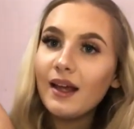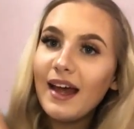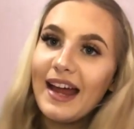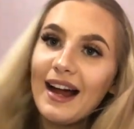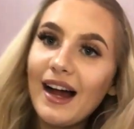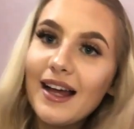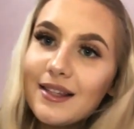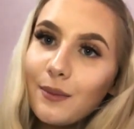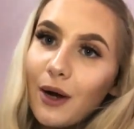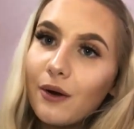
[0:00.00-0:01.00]
Hey
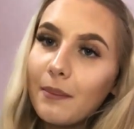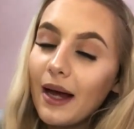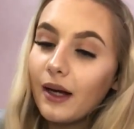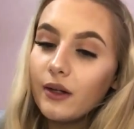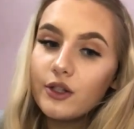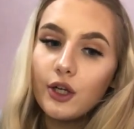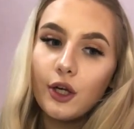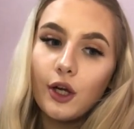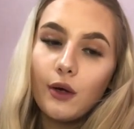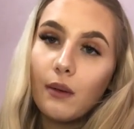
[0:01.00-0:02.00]
guys, welcome back
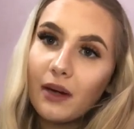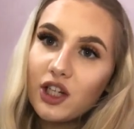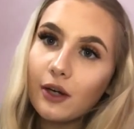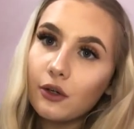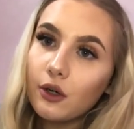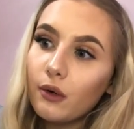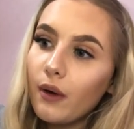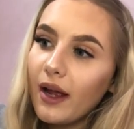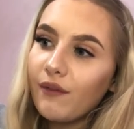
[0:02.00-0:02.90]
to my channel.